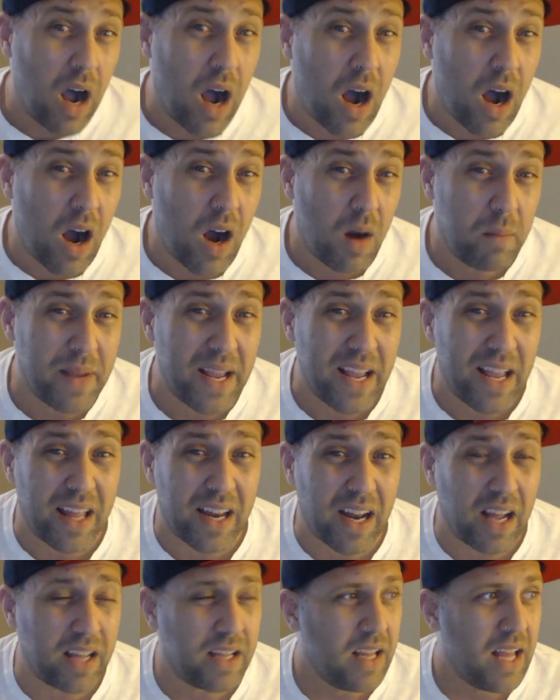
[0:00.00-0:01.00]
oh
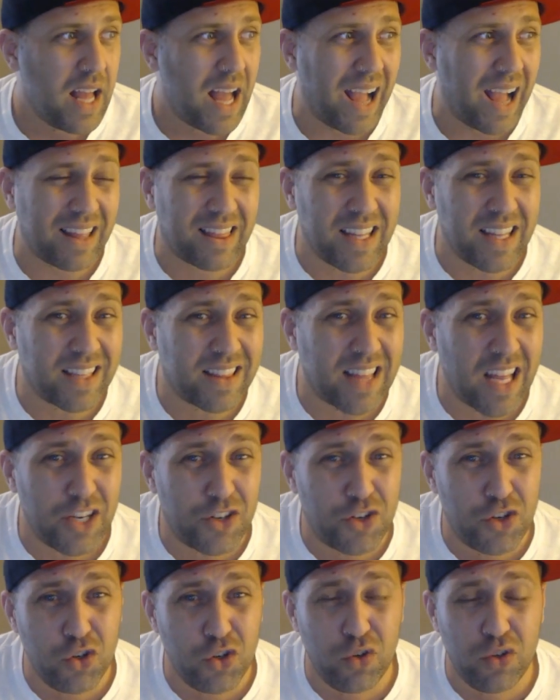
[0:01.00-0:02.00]
man, I think
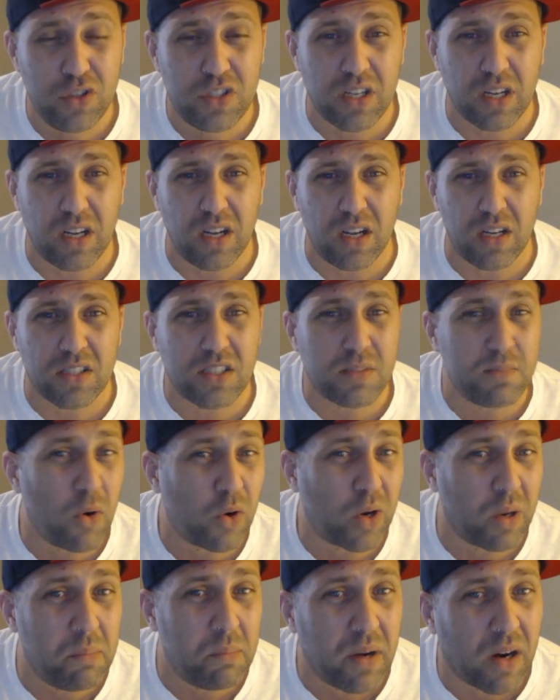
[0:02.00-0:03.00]
that dude's
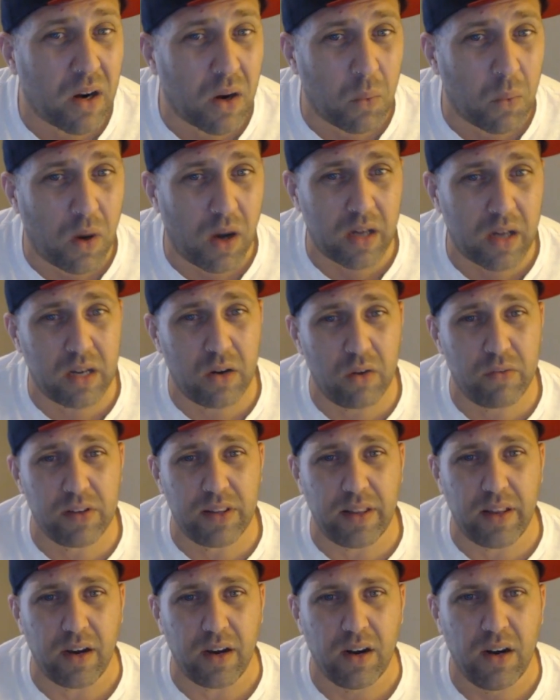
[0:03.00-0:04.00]
smoking marijuana
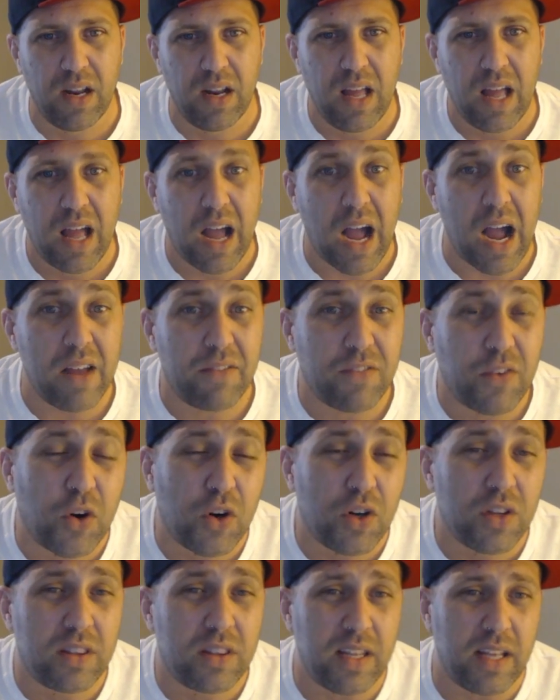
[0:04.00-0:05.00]
over there. I've
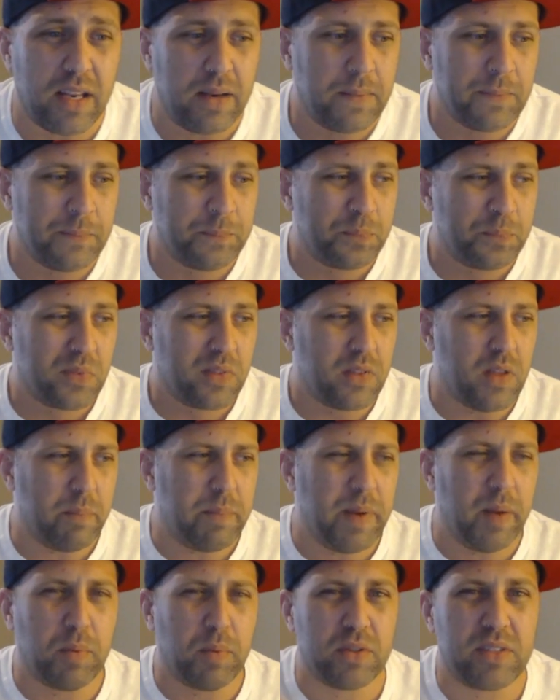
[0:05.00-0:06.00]
heard
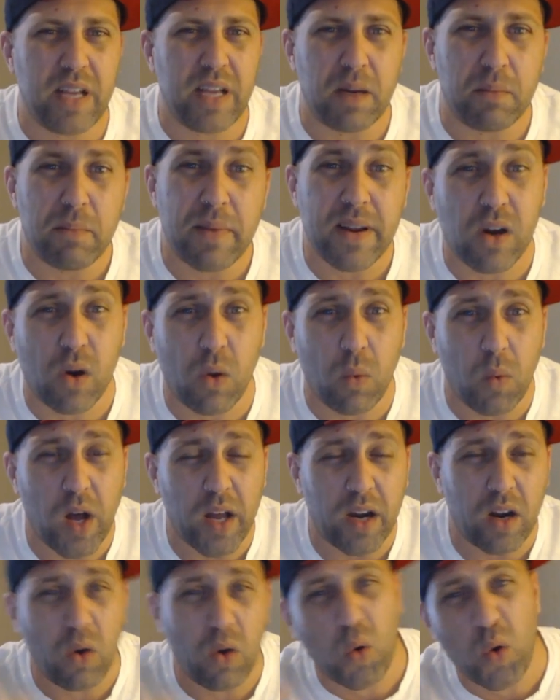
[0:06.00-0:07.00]
that people take
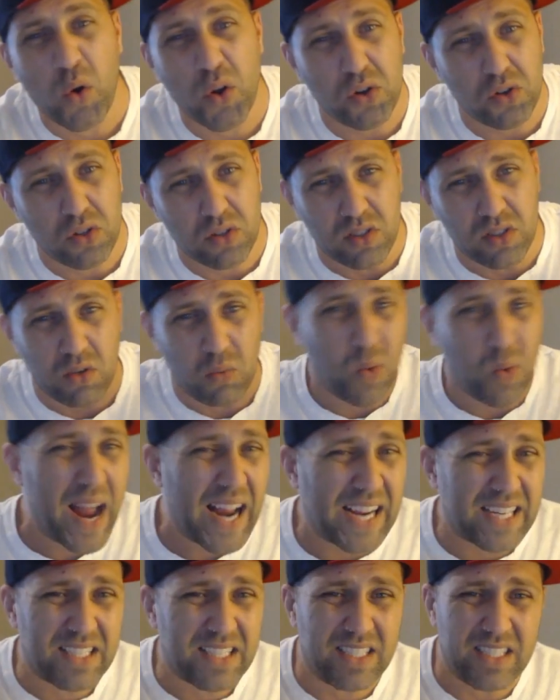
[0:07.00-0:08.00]
marijuana oils and
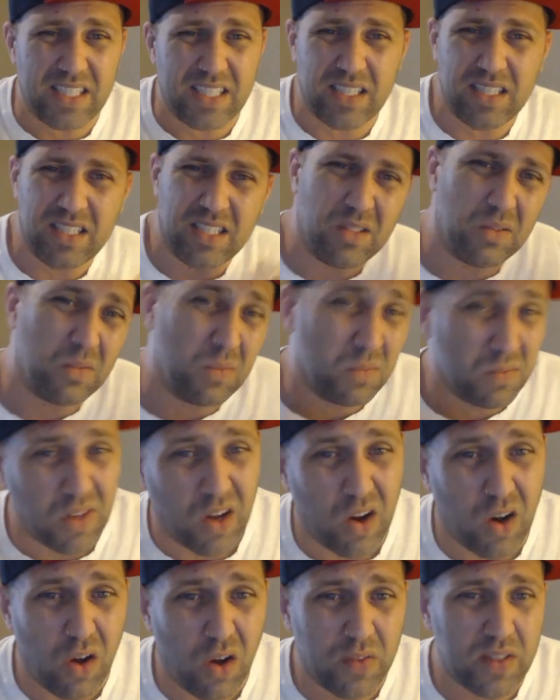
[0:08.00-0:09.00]
waxes and
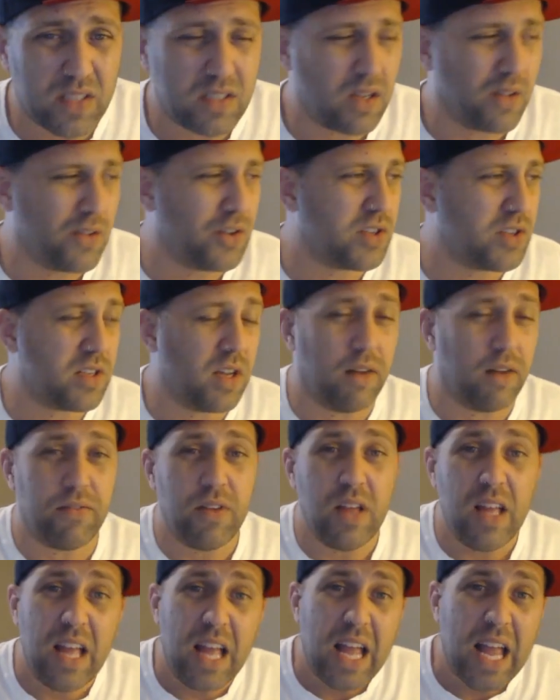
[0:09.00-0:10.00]
all this other
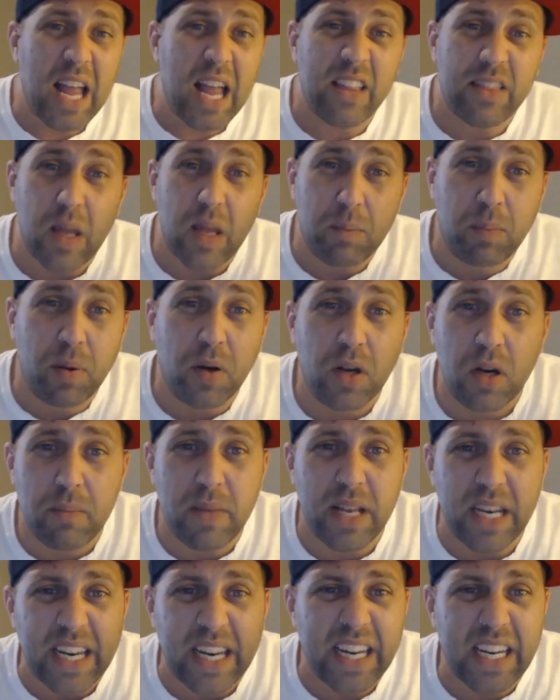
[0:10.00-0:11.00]
stuff and they put
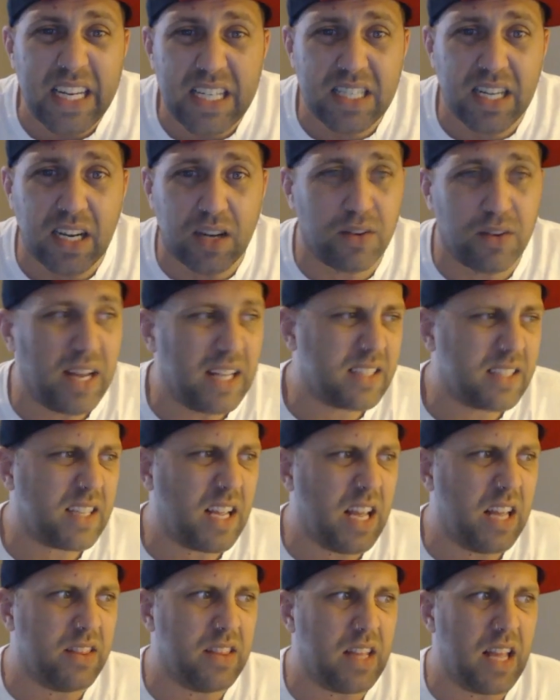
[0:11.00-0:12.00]
them in
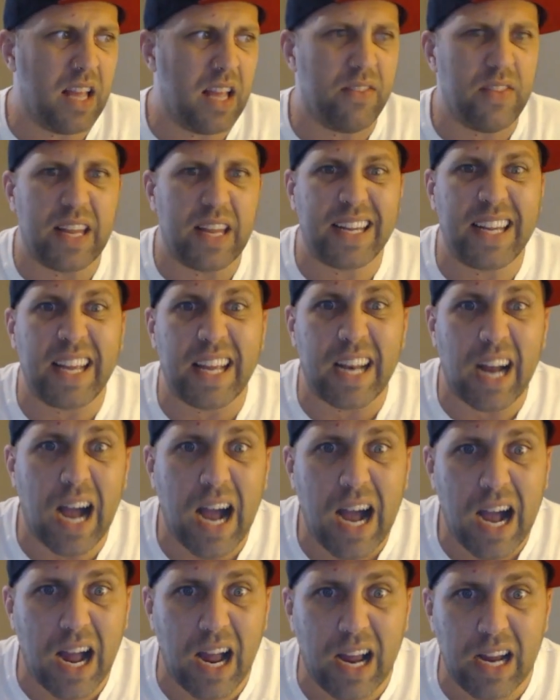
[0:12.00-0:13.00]
e-cigarettes and they get
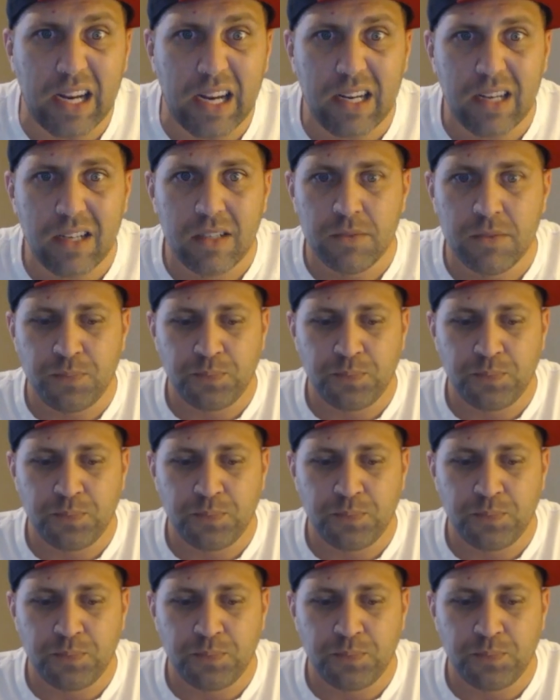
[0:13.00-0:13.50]
high